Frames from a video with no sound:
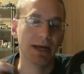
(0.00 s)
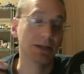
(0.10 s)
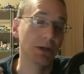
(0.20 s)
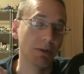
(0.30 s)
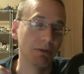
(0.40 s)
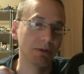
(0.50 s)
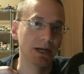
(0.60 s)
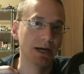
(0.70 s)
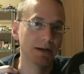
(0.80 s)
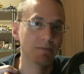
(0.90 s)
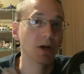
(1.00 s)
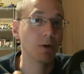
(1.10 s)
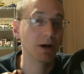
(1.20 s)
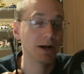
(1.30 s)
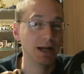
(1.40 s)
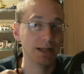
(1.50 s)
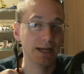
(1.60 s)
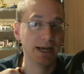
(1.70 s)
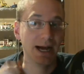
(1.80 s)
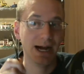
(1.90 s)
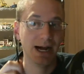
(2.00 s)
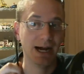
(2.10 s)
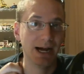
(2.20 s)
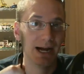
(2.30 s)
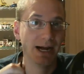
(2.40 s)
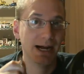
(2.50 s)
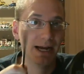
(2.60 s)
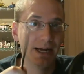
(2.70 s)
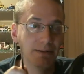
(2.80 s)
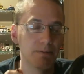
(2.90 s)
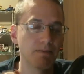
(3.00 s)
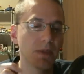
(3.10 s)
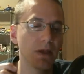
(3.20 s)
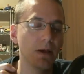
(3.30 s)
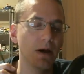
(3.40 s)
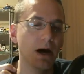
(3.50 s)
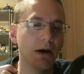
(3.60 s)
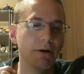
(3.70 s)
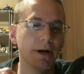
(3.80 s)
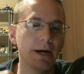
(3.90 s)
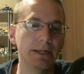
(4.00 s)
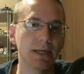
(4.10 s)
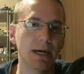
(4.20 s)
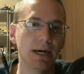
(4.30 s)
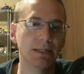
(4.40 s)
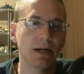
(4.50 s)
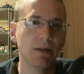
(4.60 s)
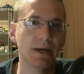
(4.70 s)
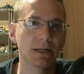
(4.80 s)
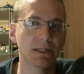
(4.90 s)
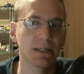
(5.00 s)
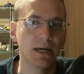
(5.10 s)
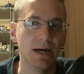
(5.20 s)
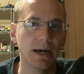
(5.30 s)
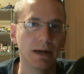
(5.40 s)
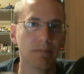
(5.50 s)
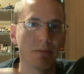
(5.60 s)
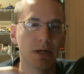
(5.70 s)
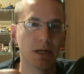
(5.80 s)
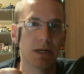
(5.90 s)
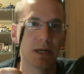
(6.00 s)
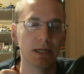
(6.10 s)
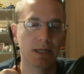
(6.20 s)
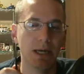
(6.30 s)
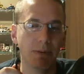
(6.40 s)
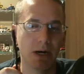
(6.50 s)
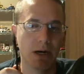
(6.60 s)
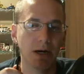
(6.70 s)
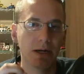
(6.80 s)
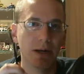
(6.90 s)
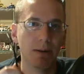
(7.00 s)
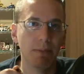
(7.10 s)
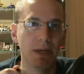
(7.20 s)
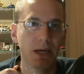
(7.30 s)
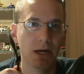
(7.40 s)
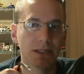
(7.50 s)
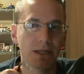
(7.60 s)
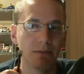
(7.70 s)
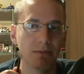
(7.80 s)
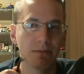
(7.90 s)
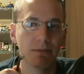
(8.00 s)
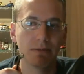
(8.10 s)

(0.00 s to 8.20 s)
Actually, I'm probably not. I'm going to go on a holiday. Ha ha ha. All right. Until next time, game on. Be awesome.